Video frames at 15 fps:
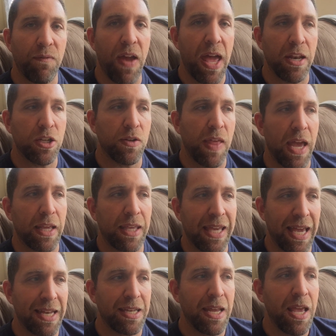advantage of that,
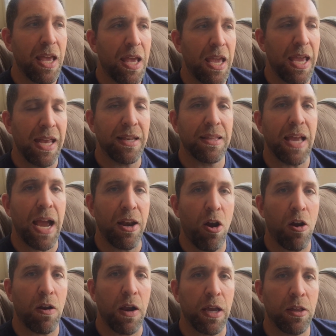get inside
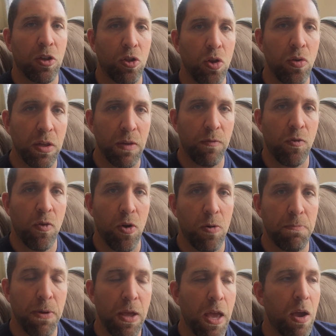our exclusive
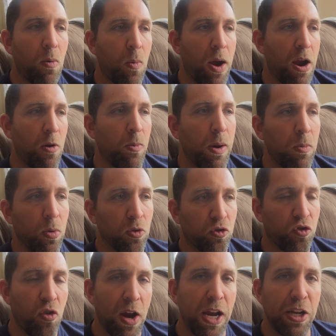group where we will
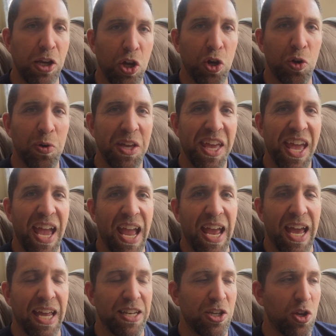train you,
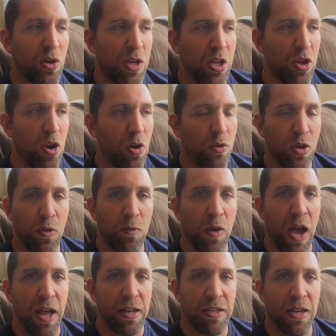and you've
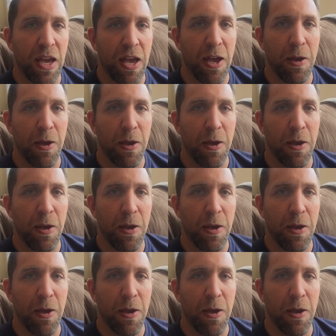got